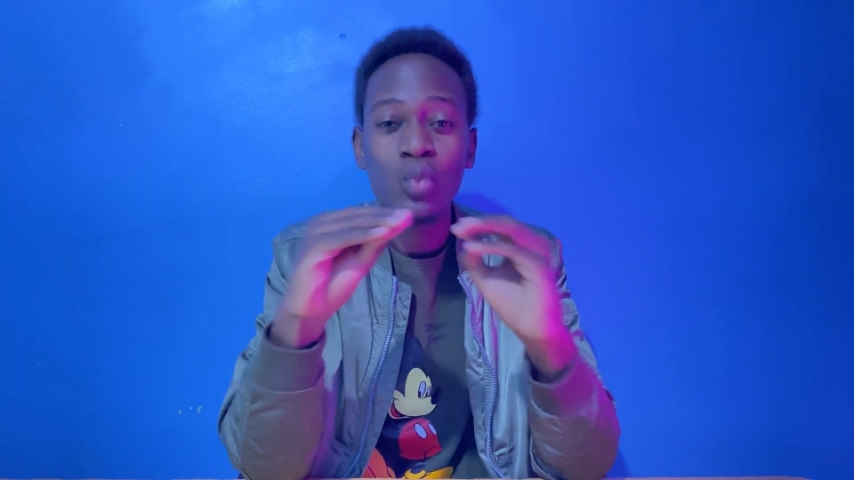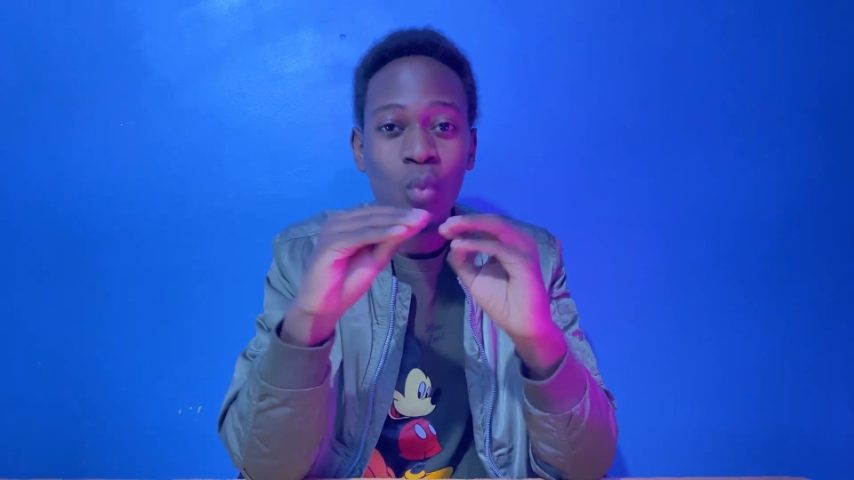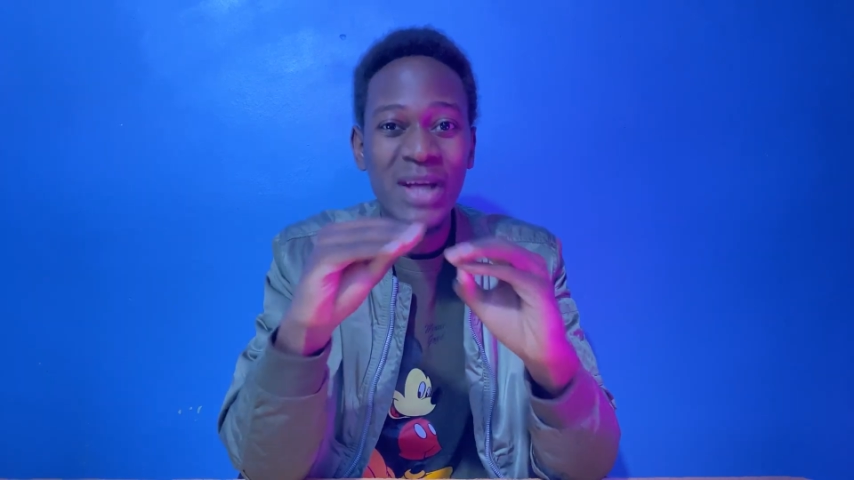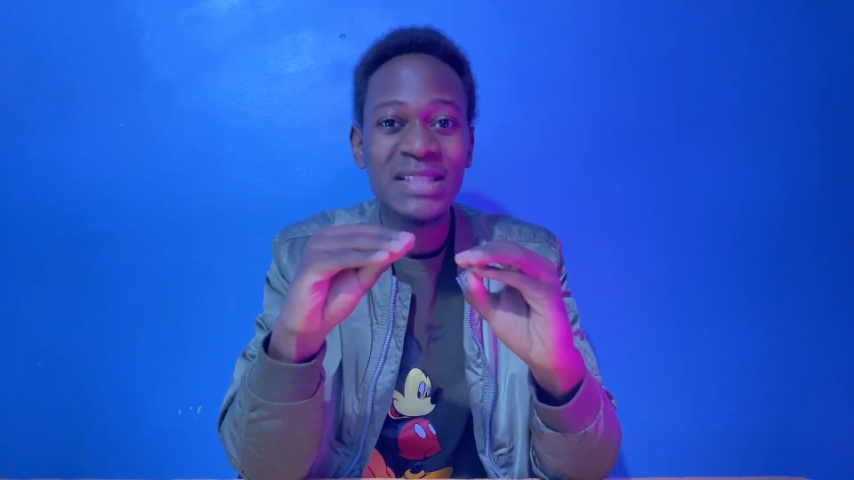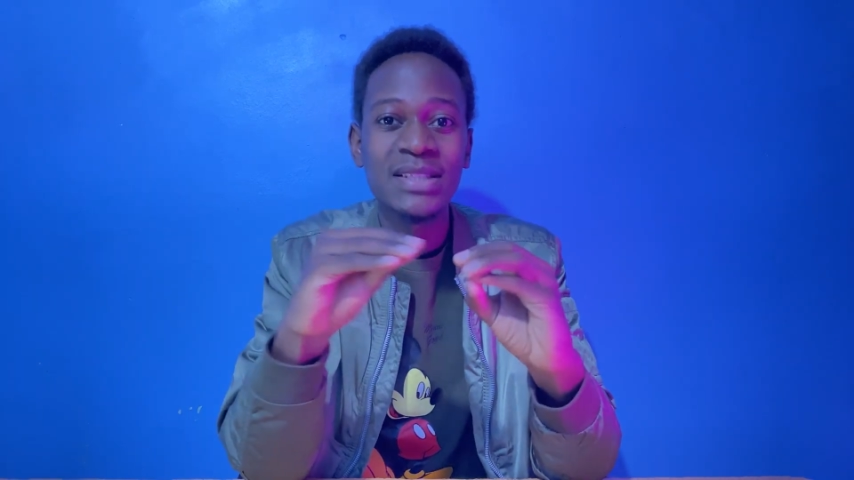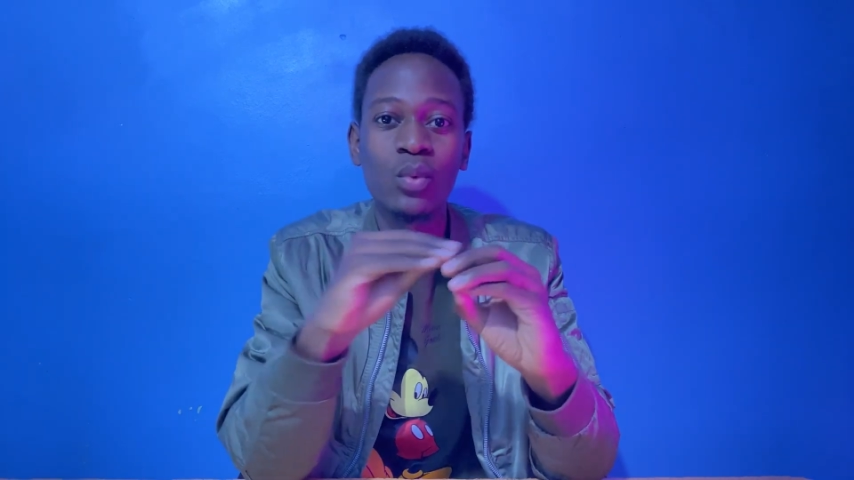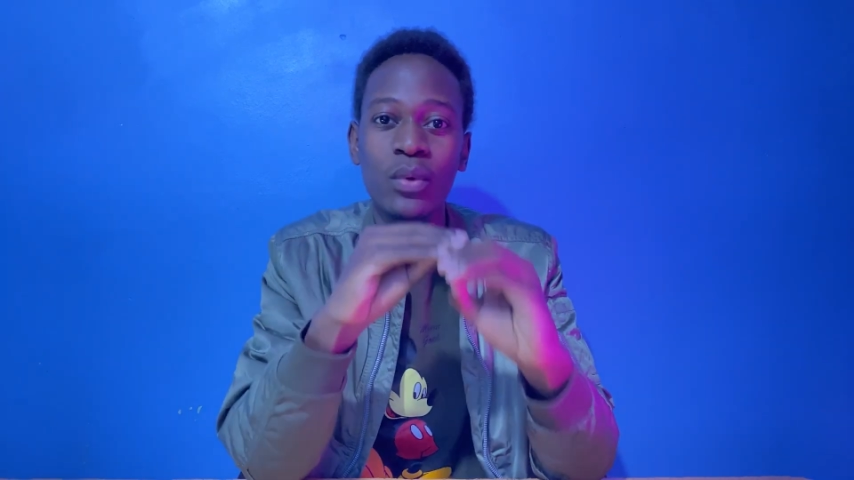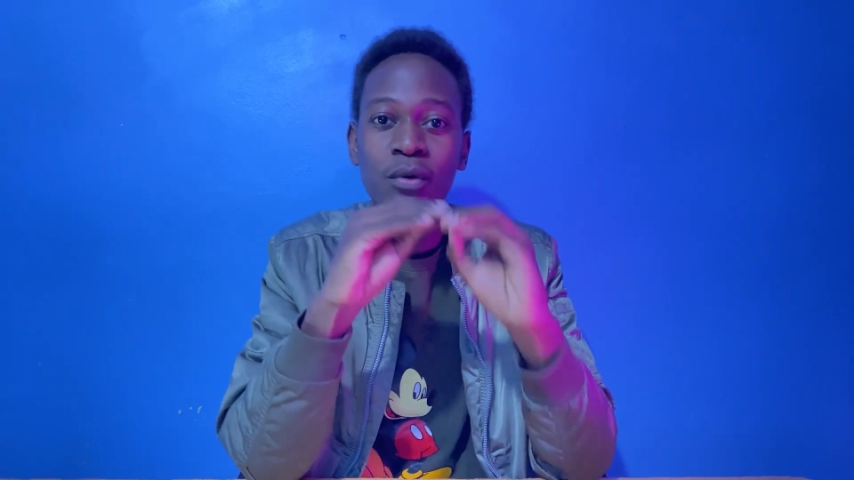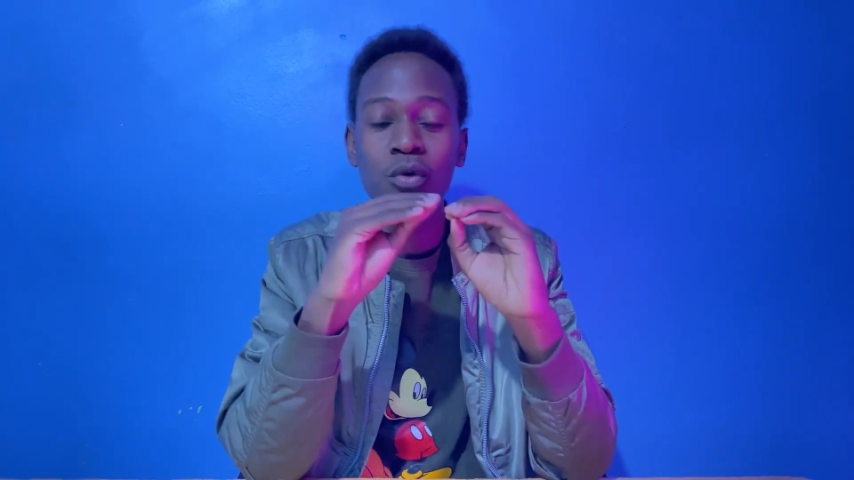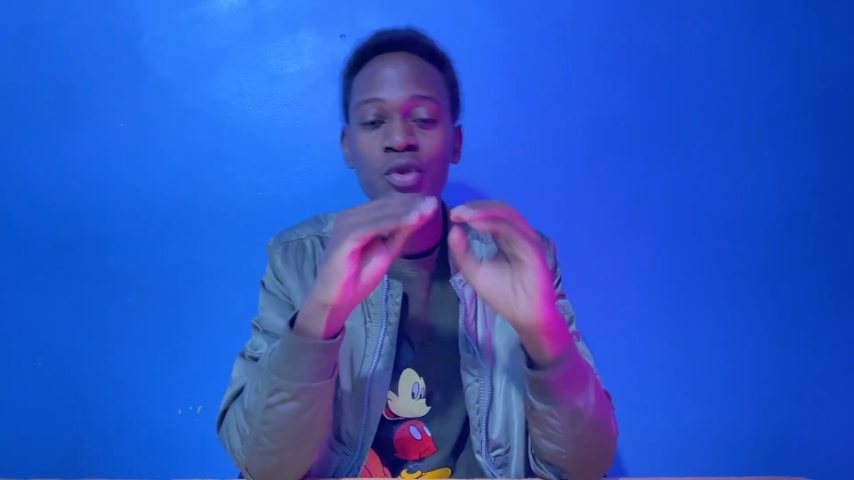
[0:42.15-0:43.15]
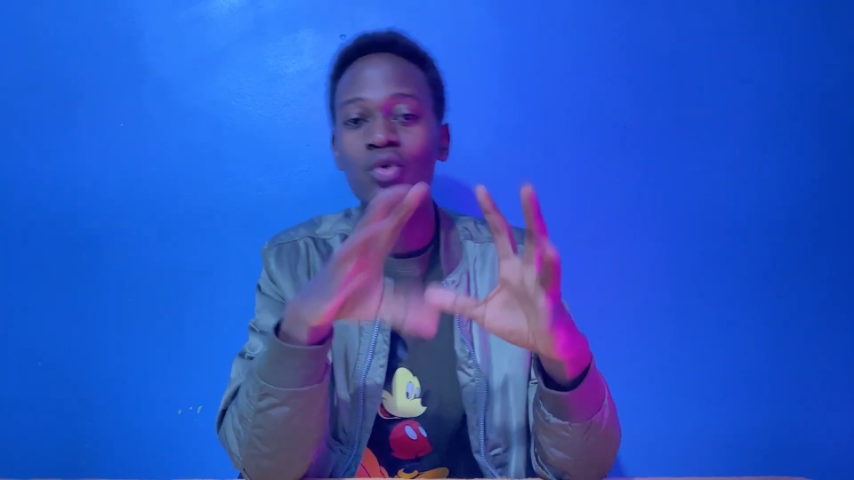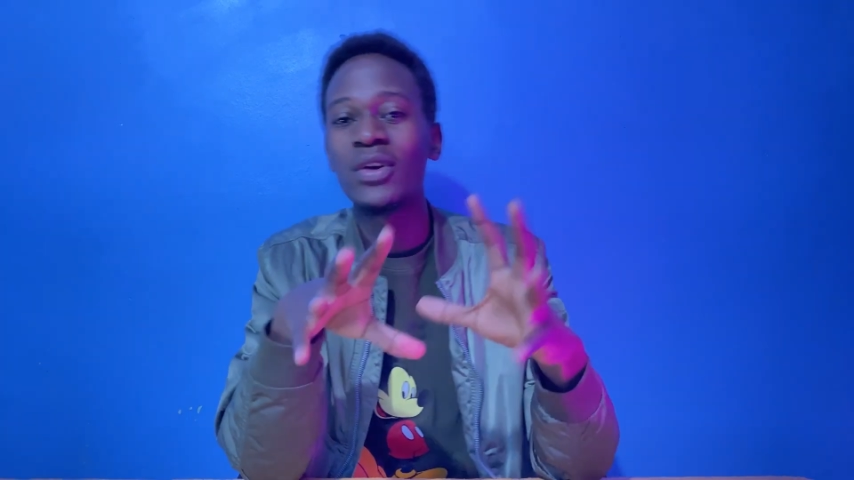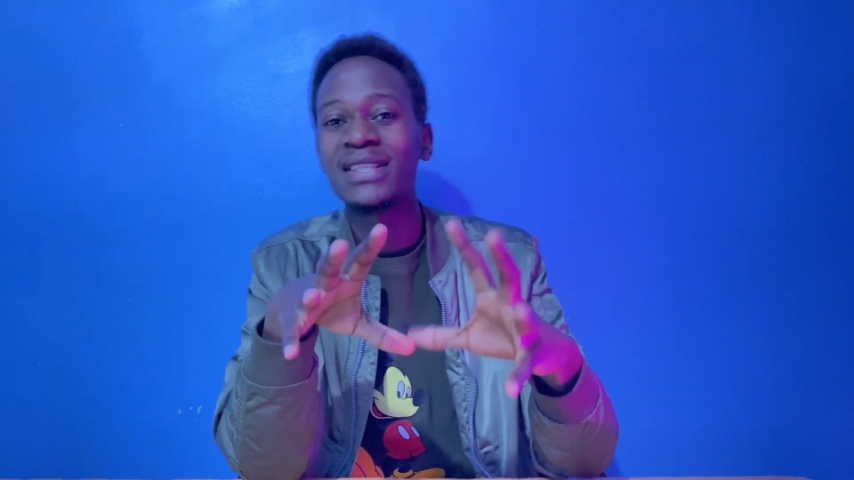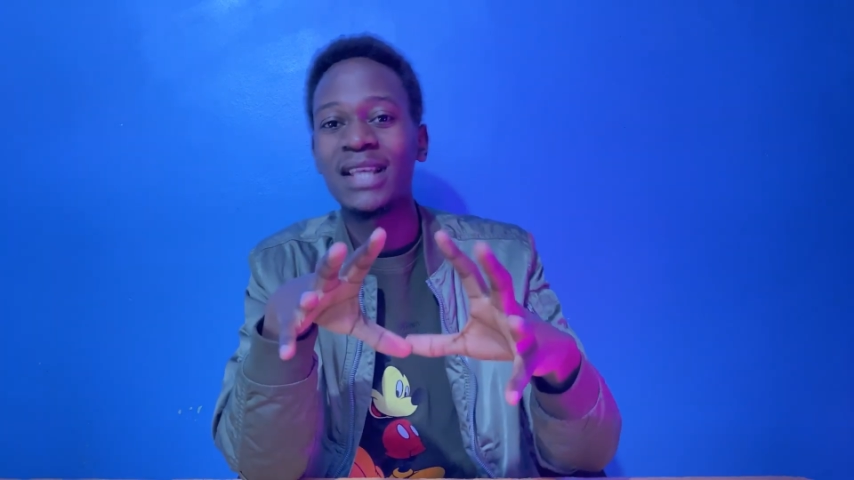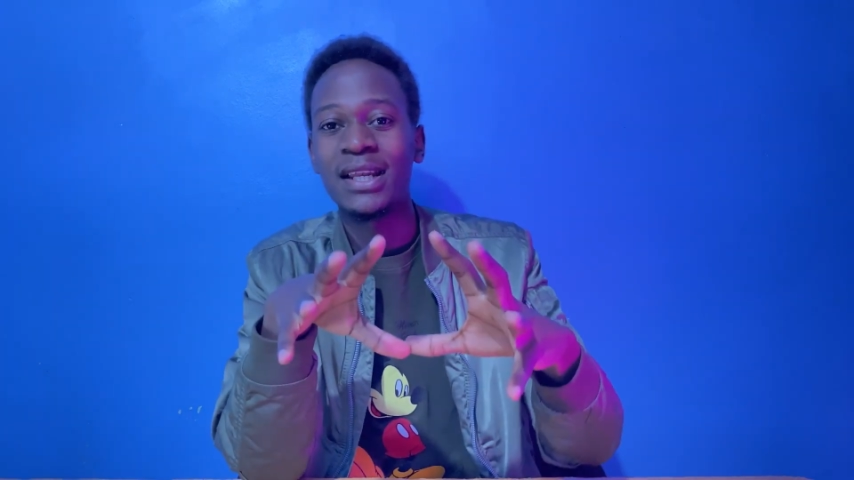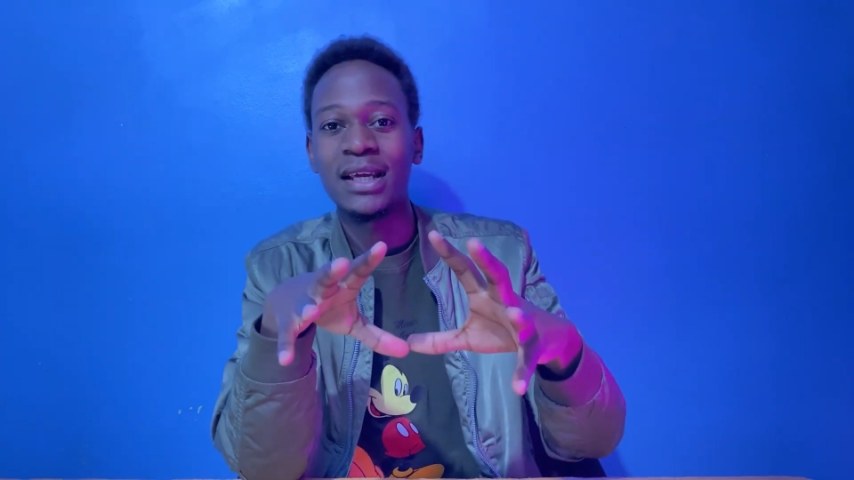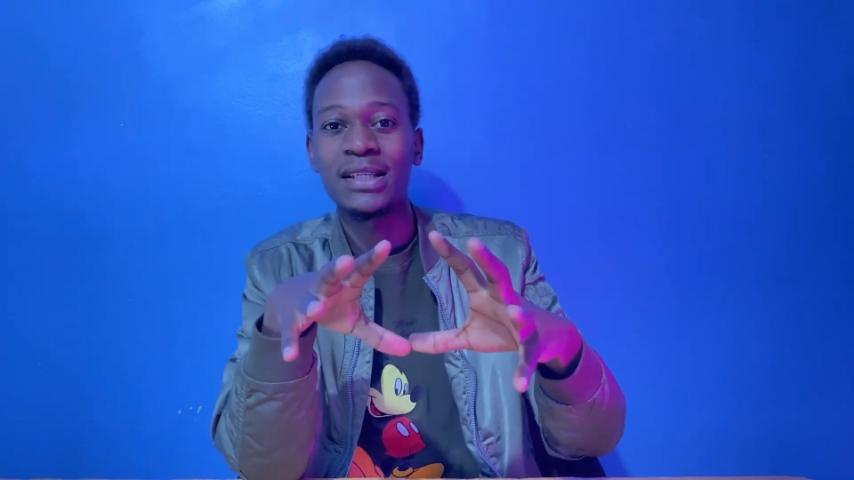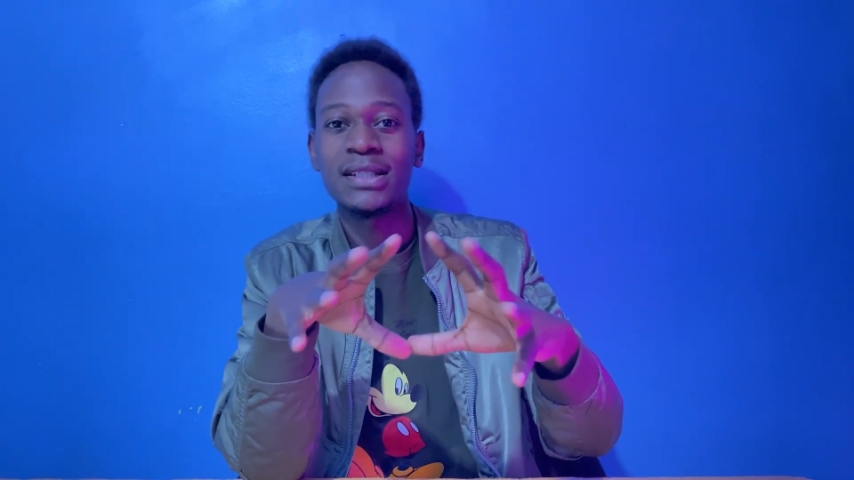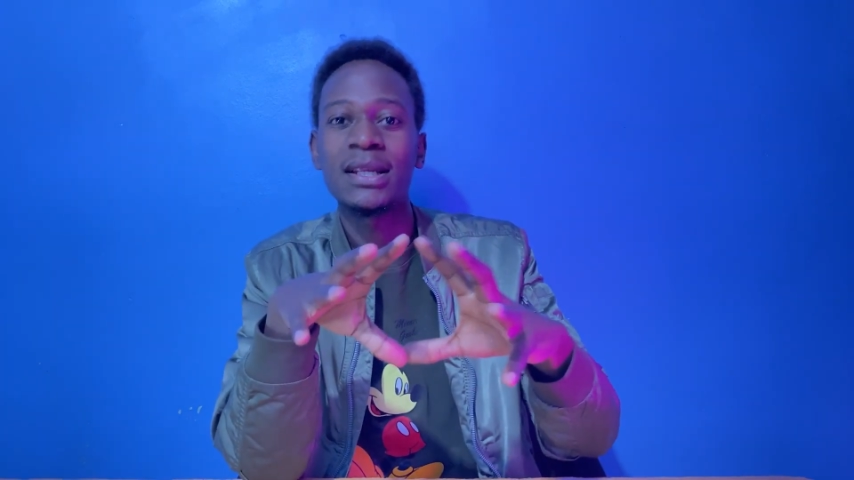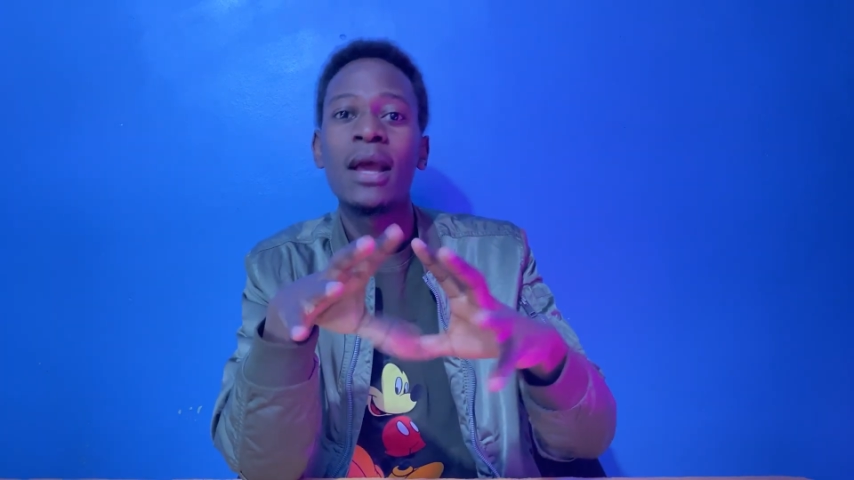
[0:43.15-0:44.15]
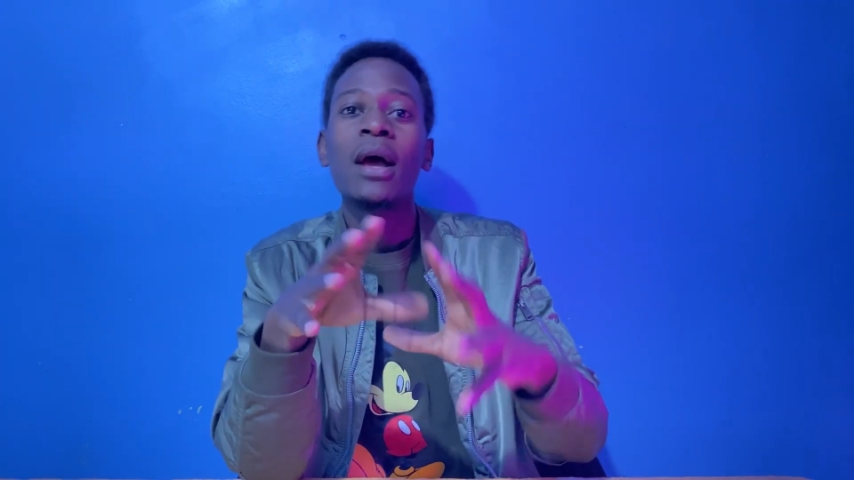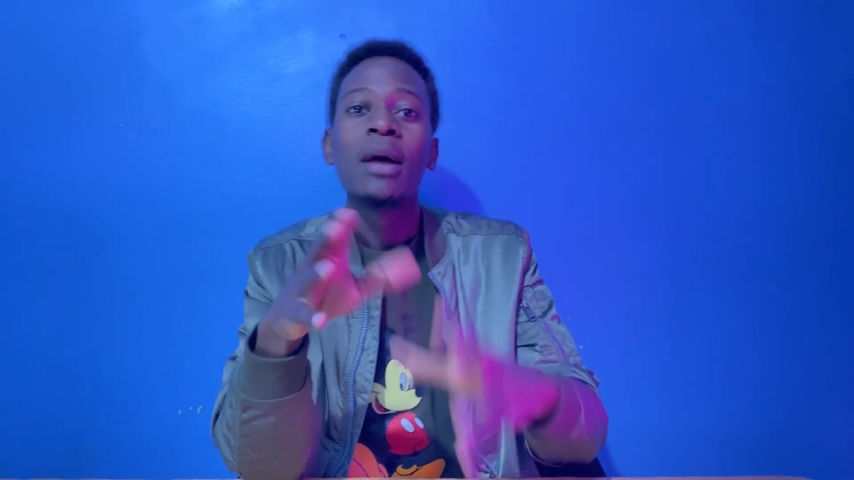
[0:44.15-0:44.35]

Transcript: watch with no strings attached.